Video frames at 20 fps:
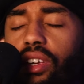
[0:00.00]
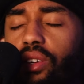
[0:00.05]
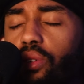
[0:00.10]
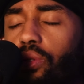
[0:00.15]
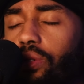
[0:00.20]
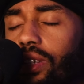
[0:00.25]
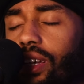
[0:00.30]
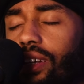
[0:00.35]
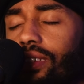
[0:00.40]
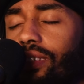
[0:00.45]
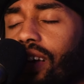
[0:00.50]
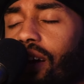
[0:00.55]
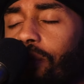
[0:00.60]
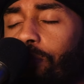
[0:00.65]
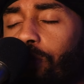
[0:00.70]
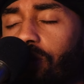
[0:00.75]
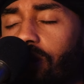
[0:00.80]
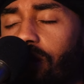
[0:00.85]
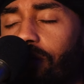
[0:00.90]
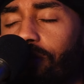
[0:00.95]
use
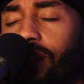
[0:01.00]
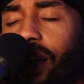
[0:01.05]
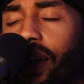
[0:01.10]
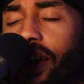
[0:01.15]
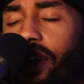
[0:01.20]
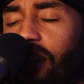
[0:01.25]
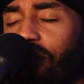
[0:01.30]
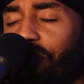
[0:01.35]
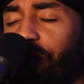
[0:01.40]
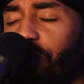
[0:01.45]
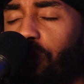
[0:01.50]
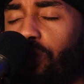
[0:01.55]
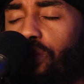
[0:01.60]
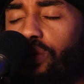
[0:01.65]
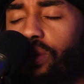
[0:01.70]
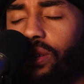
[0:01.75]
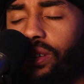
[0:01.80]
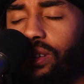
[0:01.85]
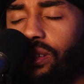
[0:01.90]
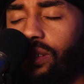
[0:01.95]
examples of, like, if
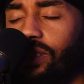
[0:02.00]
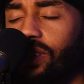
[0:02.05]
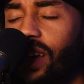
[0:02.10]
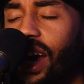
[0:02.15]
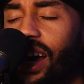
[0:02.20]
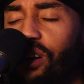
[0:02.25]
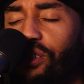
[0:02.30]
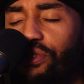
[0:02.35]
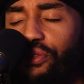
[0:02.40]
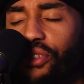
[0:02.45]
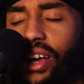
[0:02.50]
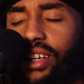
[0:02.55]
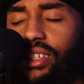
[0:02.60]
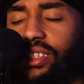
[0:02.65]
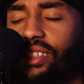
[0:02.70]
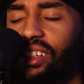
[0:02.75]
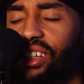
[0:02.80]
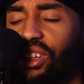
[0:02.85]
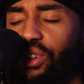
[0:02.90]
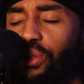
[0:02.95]
you
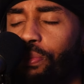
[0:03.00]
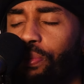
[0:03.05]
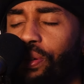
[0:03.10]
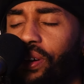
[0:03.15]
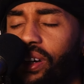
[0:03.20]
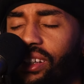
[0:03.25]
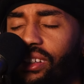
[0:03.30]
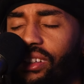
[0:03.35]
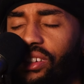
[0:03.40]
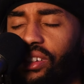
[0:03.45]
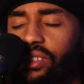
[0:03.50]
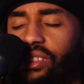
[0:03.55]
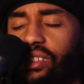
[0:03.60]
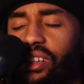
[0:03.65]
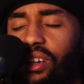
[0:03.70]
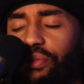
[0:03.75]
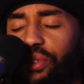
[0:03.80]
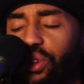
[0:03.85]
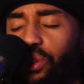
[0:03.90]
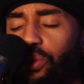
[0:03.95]
sacrificing and you putting
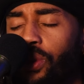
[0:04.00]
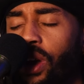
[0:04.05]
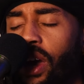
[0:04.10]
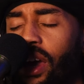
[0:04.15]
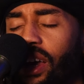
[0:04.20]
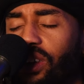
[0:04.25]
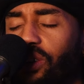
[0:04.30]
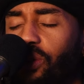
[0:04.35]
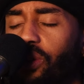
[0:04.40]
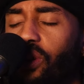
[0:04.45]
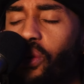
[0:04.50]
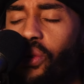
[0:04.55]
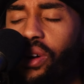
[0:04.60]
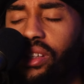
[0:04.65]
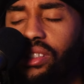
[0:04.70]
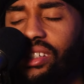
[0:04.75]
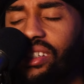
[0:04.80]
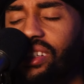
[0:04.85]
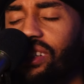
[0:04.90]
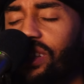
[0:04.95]
yourself, you going
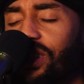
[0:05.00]
to the